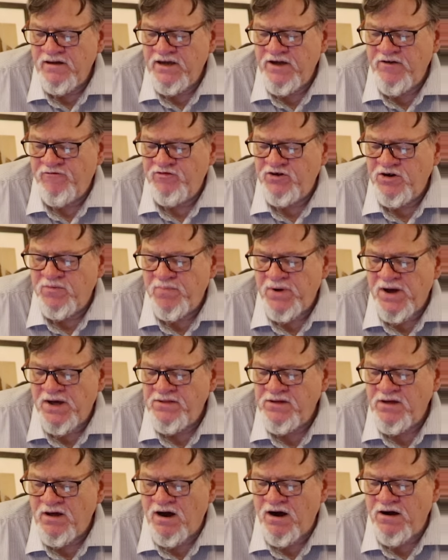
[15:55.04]
Gifted by
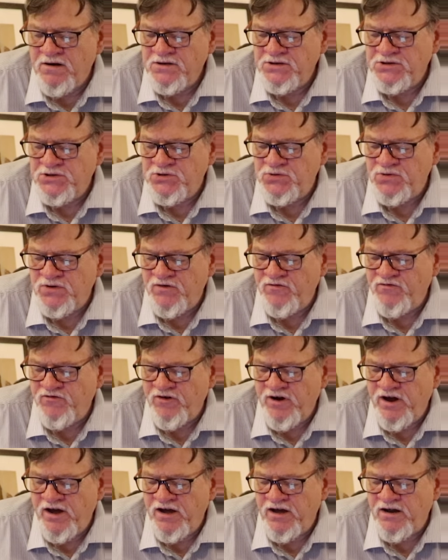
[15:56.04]
the artist to a
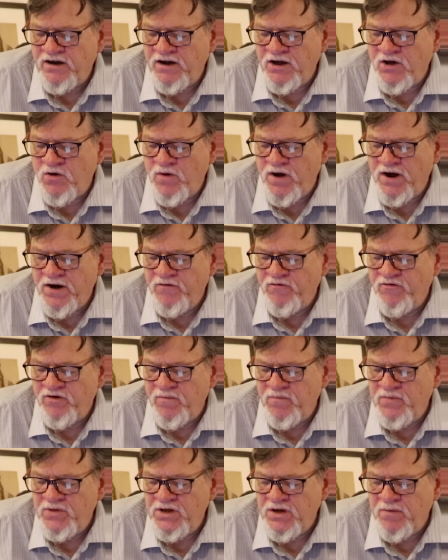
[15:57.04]
friend, acquired
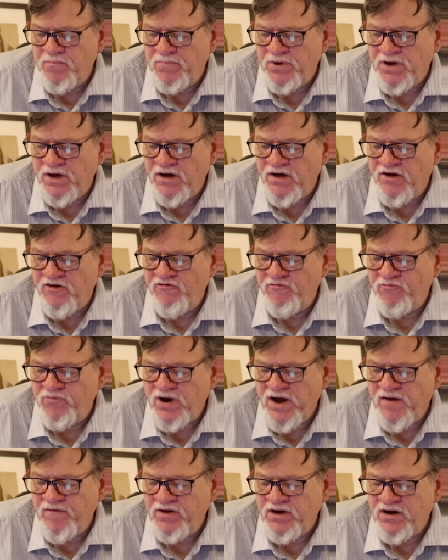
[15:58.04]
from the above,
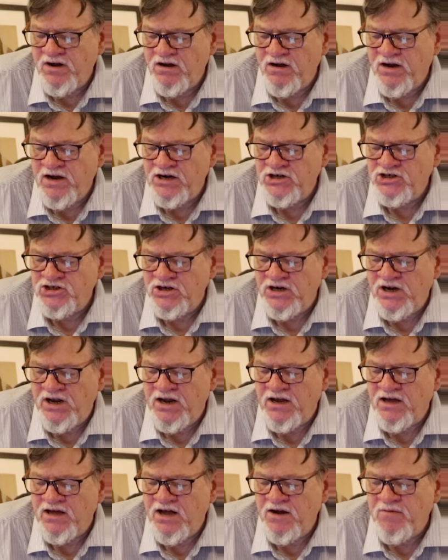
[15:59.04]
private collection,
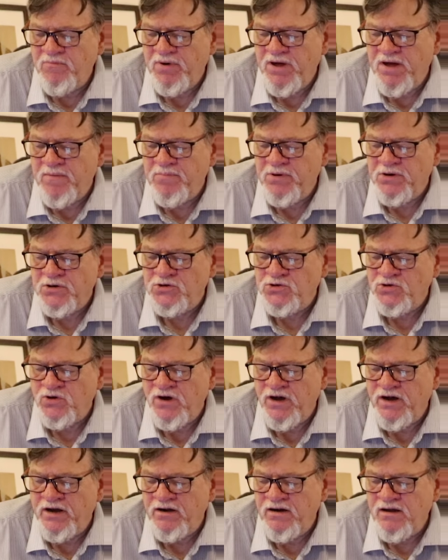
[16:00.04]
ink on paper,
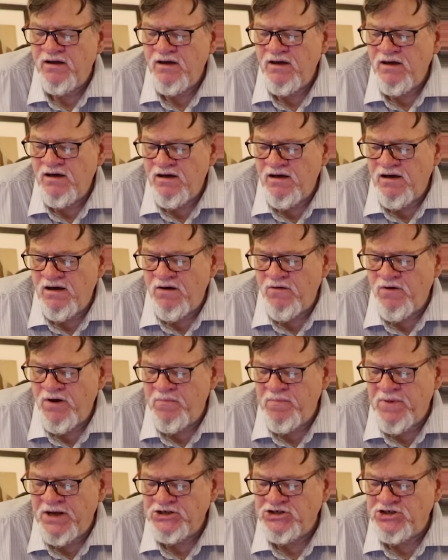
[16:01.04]
drawing. Oh,
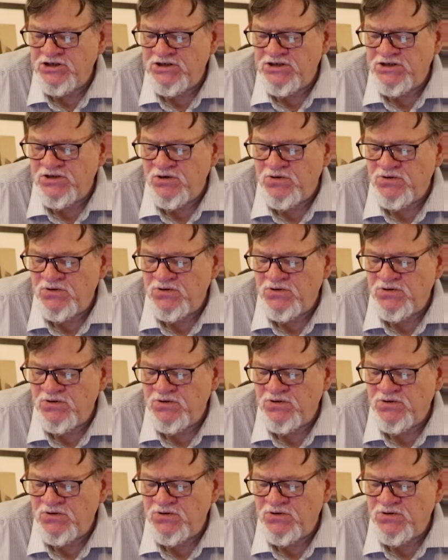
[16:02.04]
it mentions